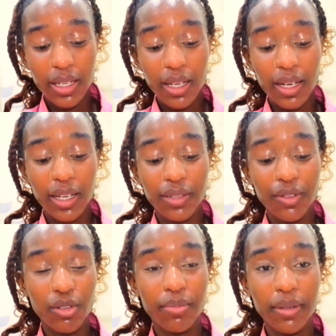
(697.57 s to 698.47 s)
Can't even
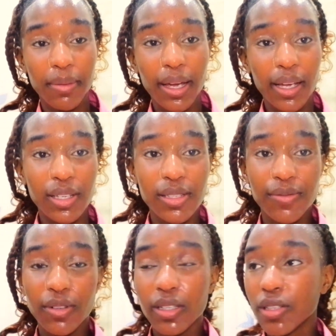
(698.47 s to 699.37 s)
open my eyes
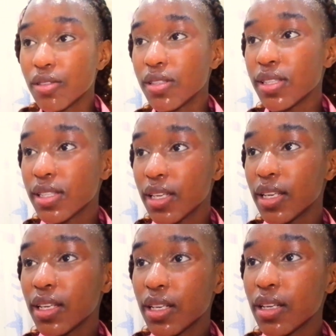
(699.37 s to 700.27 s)
fully because this
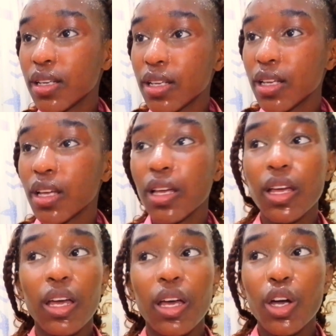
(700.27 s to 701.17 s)
headache
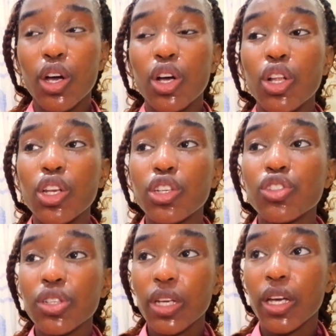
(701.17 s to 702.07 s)

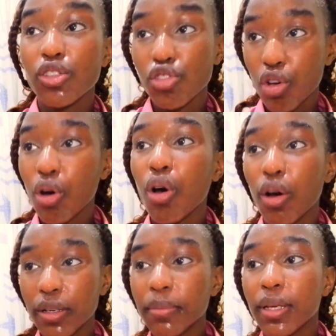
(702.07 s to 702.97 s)
literally has got
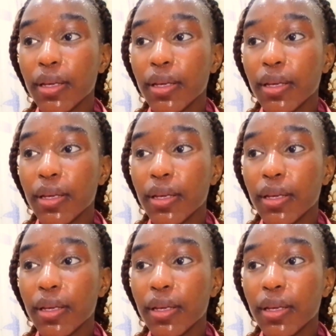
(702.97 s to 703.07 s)
me.